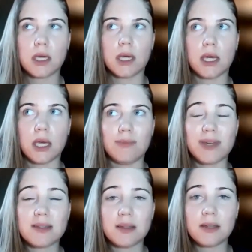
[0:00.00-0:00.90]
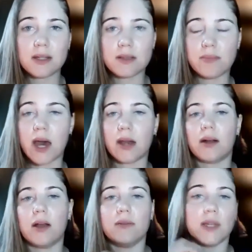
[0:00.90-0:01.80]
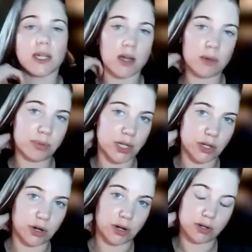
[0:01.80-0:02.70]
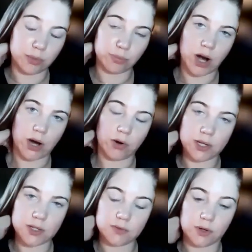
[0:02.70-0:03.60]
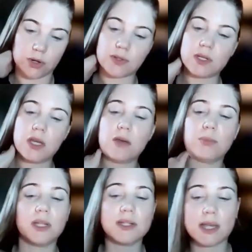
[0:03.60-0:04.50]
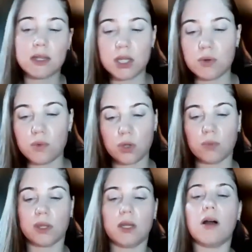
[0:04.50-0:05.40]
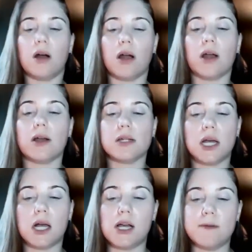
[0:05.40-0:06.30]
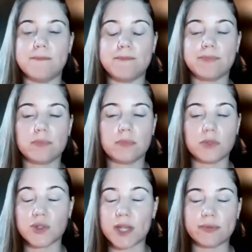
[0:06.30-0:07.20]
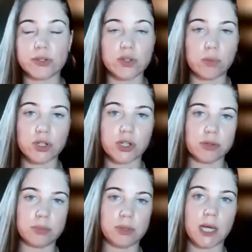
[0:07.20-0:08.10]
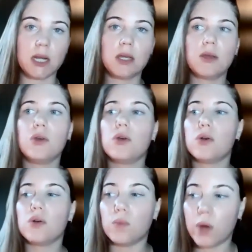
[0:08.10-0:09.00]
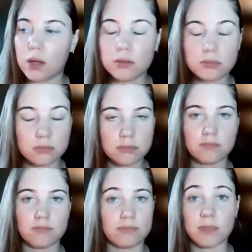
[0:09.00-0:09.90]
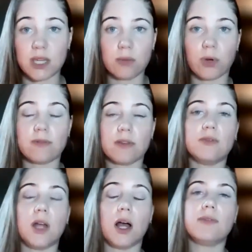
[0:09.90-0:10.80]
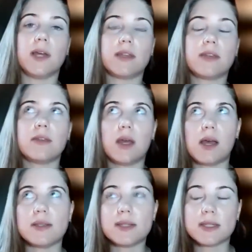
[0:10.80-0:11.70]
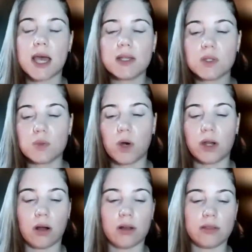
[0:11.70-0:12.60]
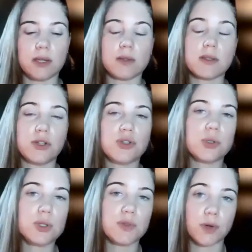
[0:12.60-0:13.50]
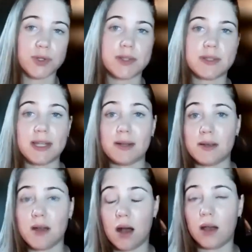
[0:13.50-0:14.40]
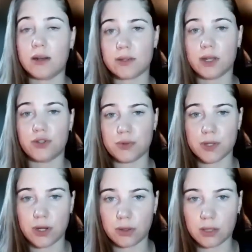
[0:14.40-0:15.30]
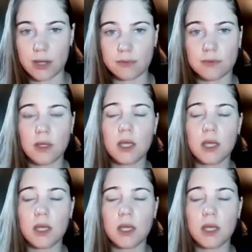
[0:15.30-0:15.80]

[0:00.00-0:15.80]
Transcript: and basically that's a matter of like not putting your priorities first. But let's say that you really are just have so much on your plate. Well, get rid of the fluff. Like assess what are the essentials versus the non-essentials in your life.